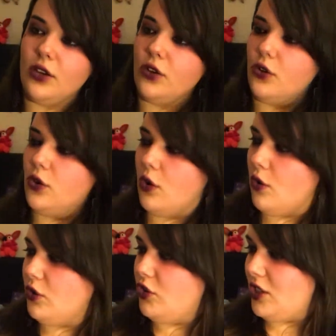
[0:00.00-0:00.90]

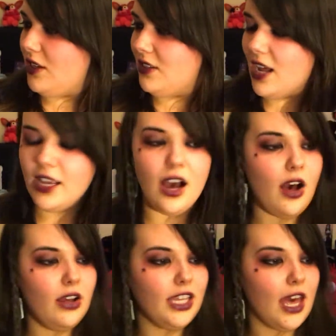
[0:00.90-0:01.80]
gorgeous. I
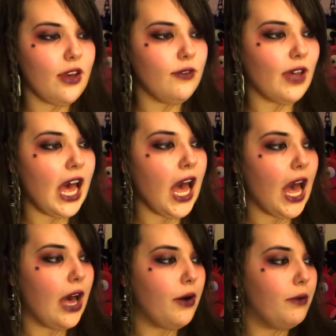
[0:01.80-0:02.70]
can't get over
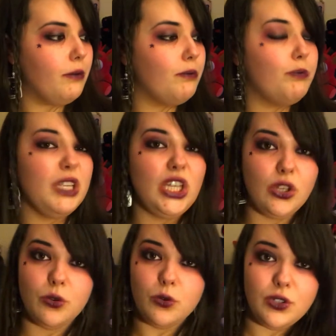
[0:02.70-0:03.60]
how
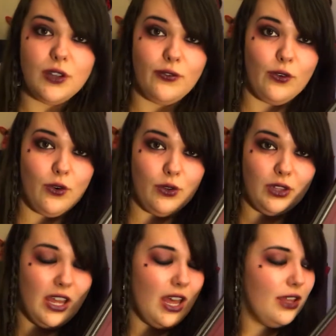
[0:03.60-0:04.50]
beautiful
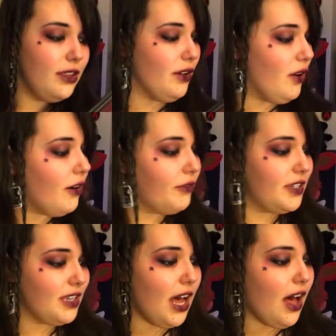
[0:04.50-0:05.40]
the
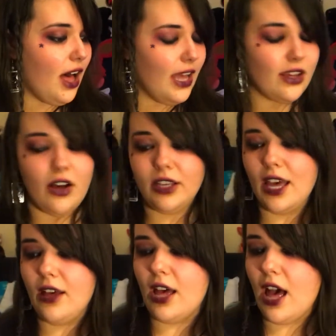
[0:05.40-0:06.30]
covers are. I can't
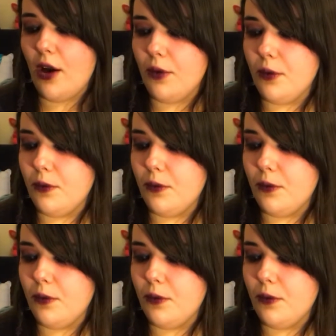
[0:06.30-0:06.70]
get over how,